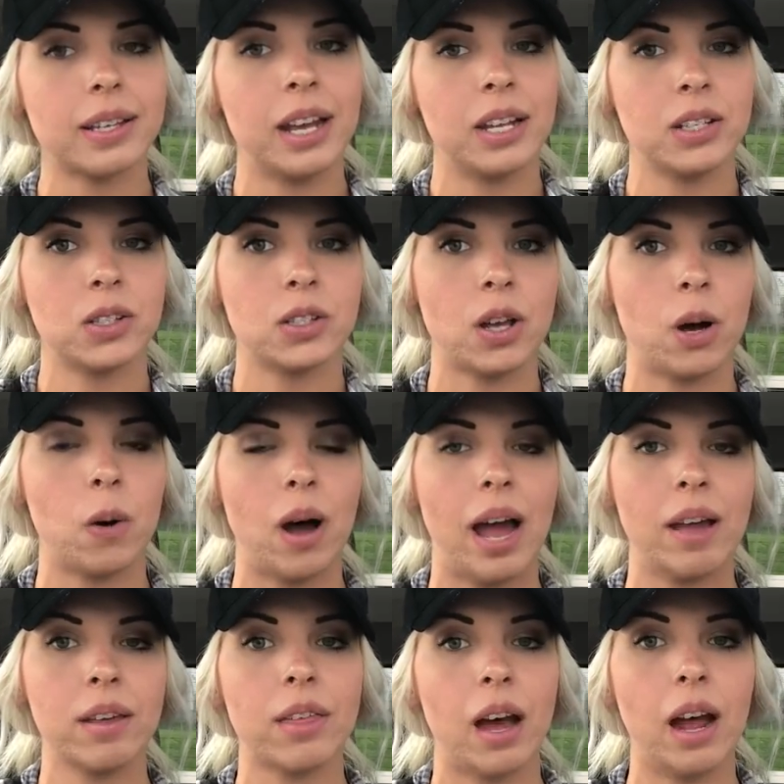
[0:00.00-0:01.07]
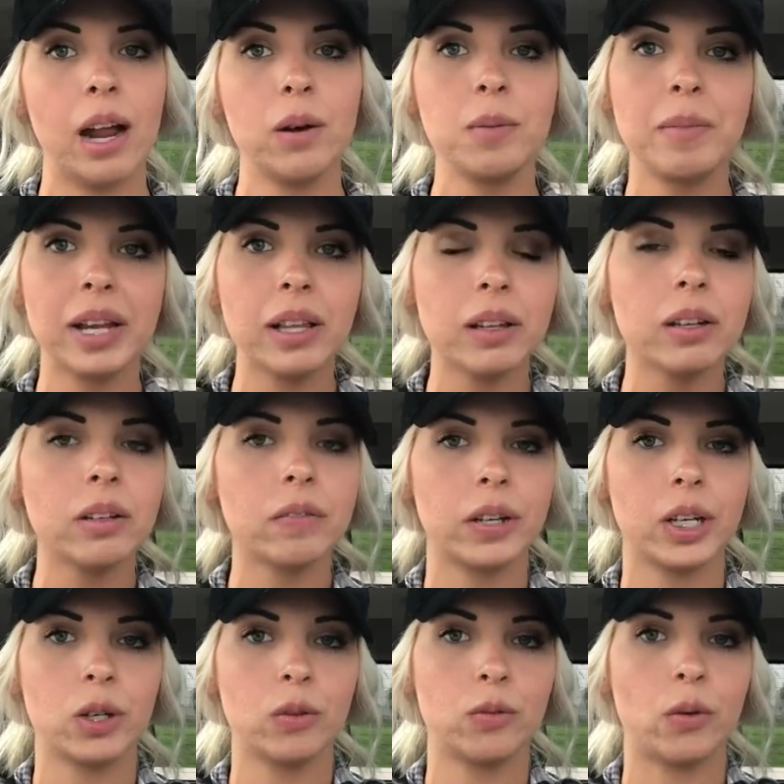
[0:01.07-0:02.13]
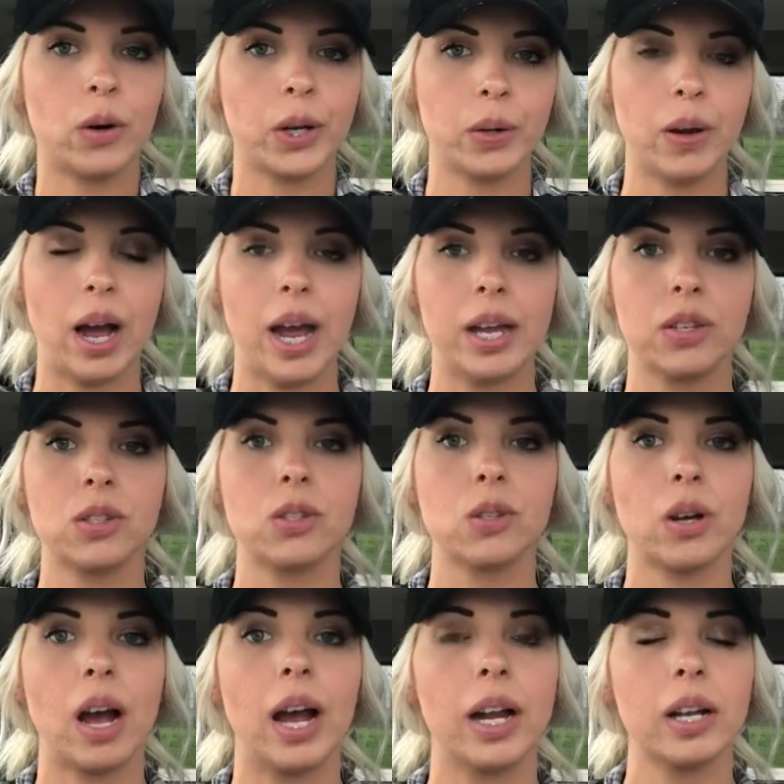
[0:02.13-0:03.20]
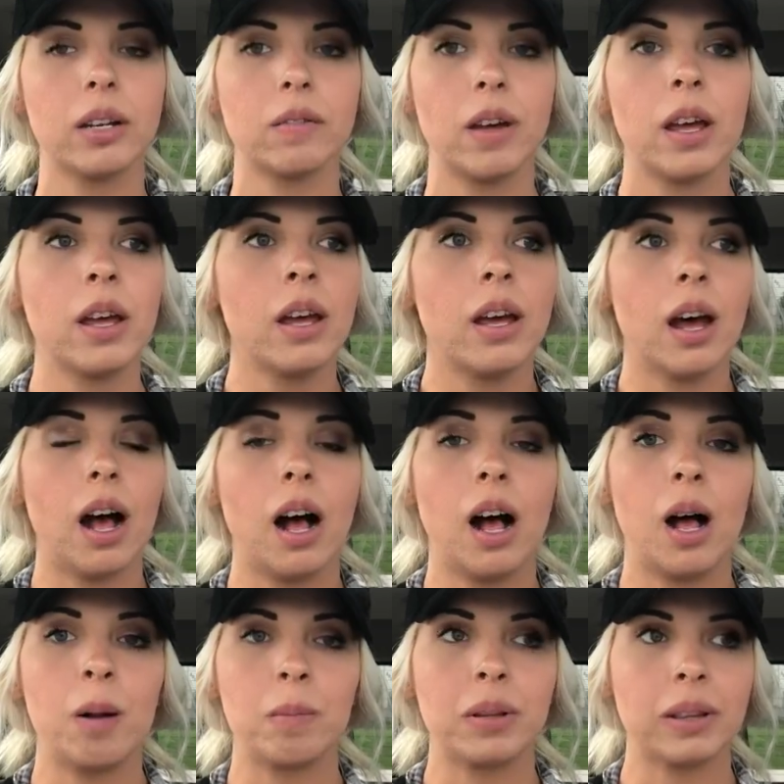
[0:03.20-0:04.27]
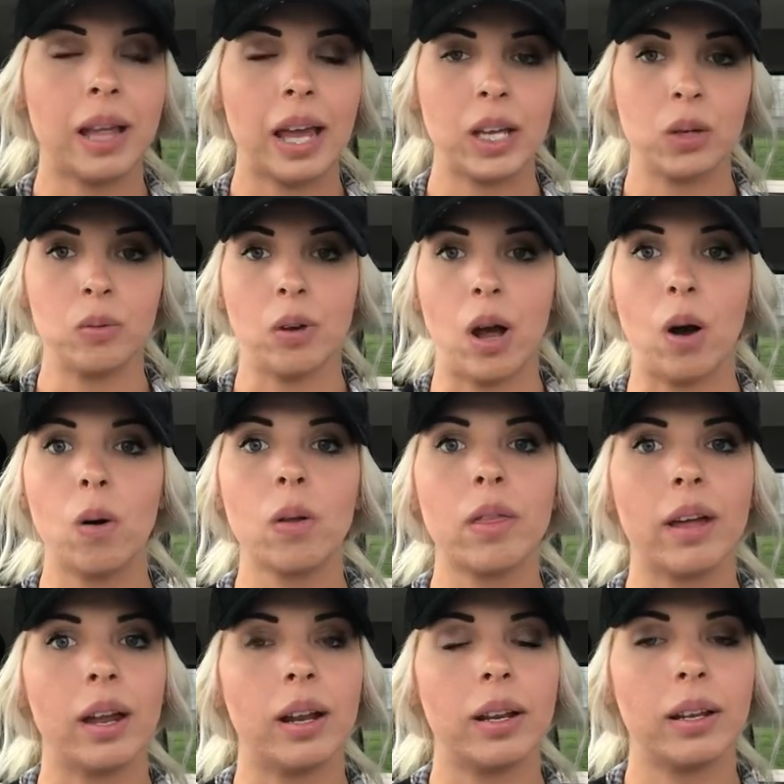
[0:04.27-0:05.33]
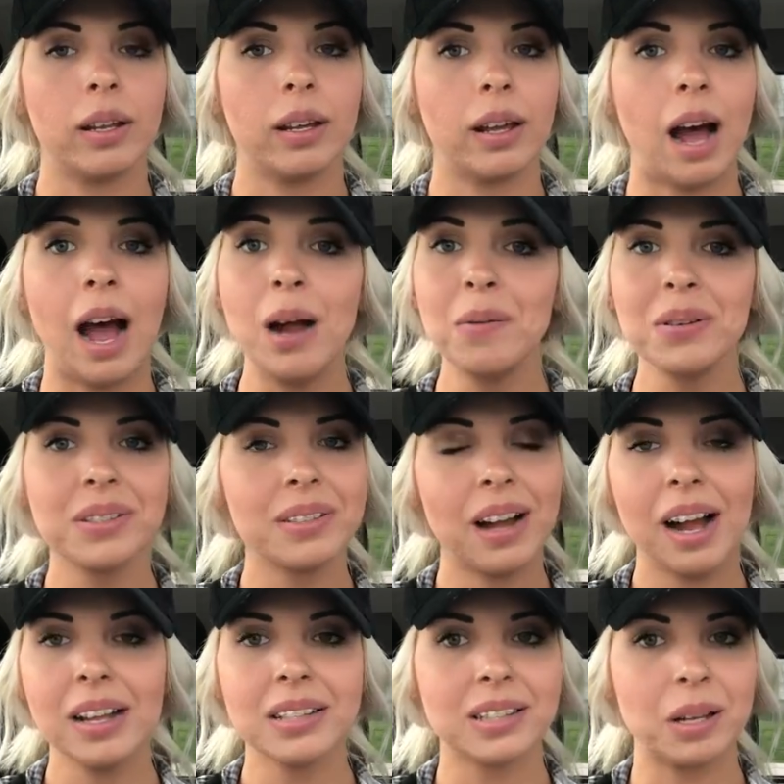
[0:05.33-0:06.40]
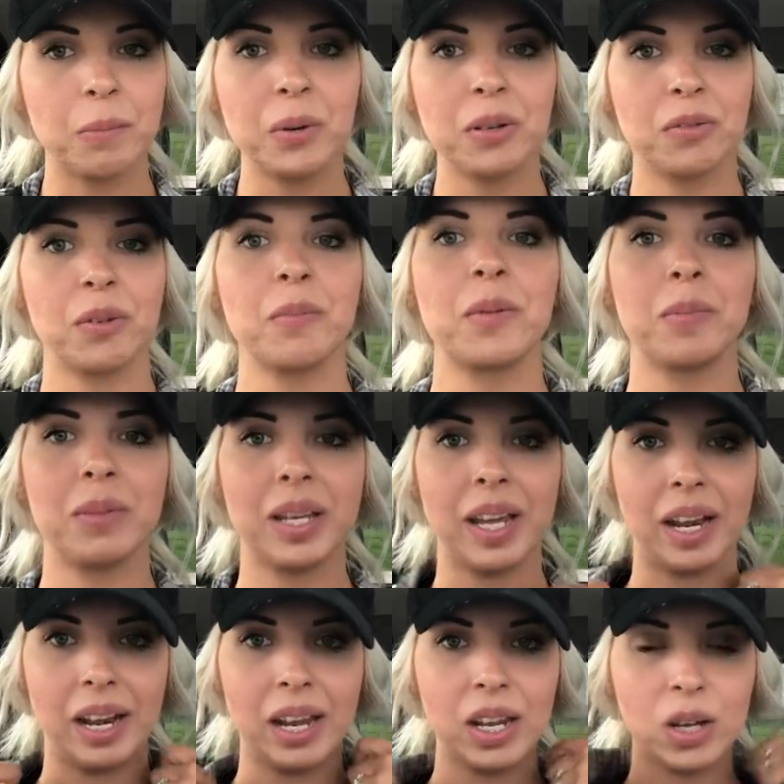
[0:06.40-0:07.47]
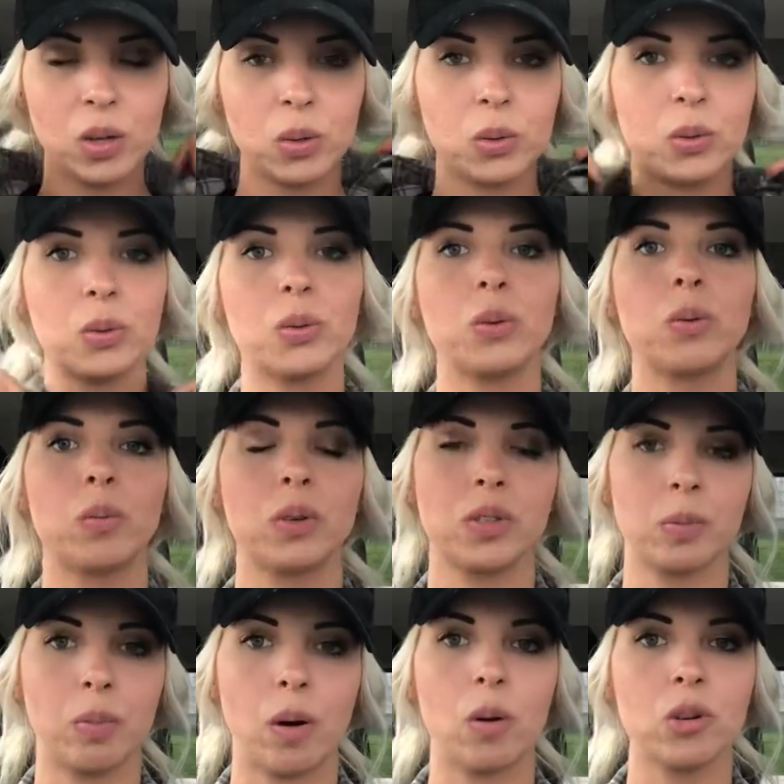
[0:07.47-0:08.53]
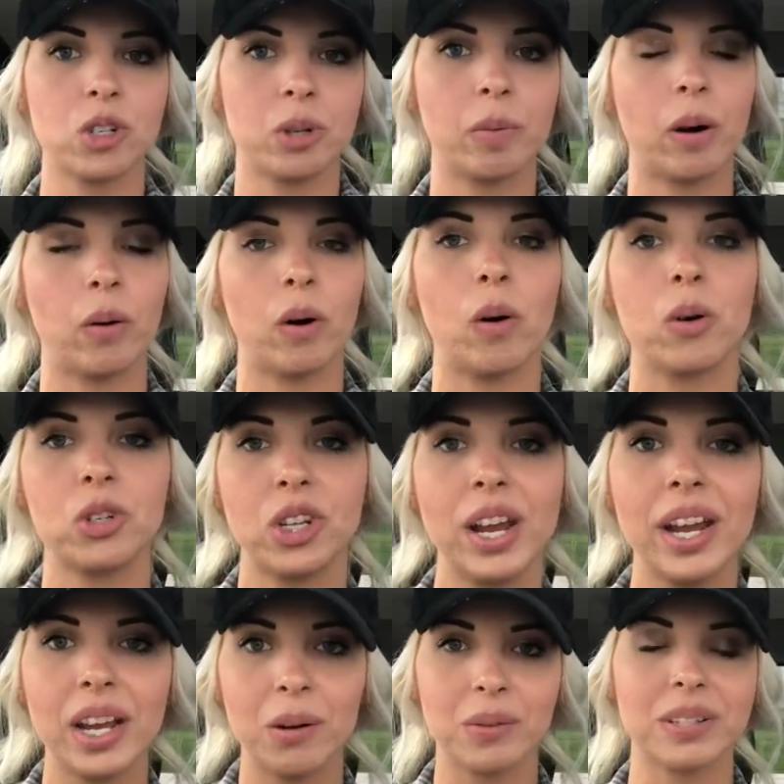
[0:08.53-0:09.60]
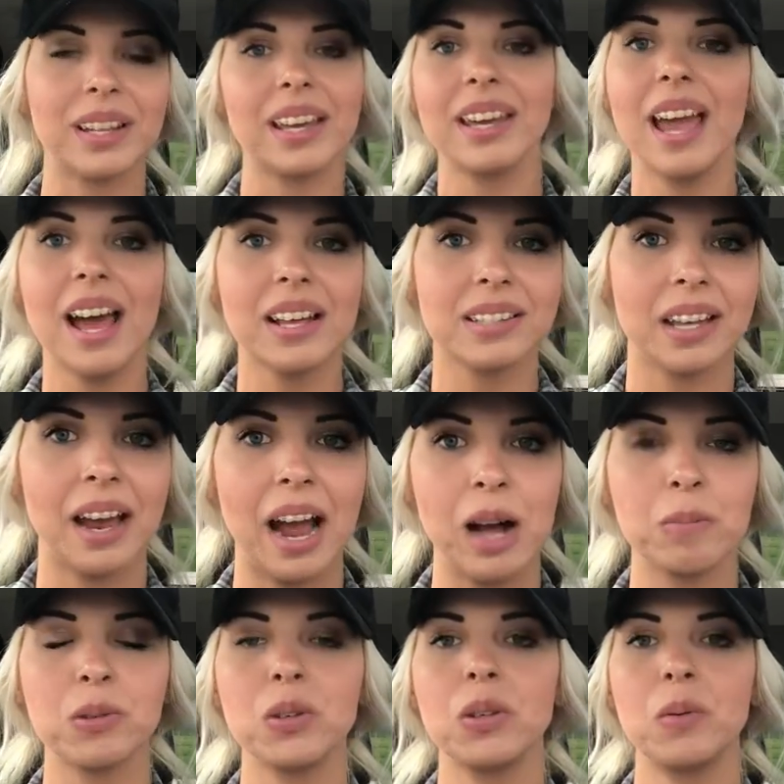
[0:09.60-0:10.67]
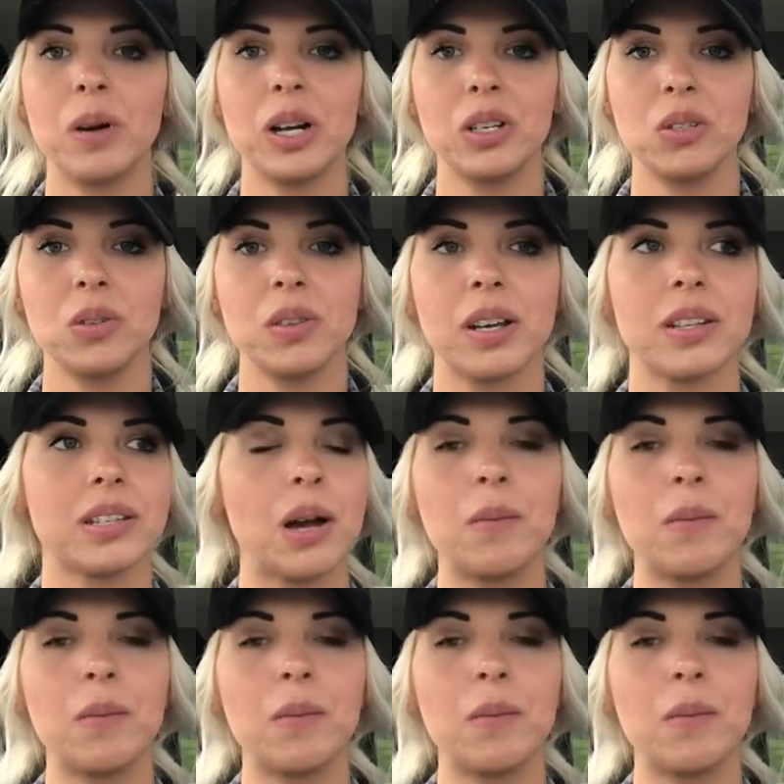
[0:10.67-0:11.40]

And so I thought I would make a little video for you guys to kind of let you know that I was not someone from the beginning who was approached about coaching and was like, yes, I absolutely want to do this.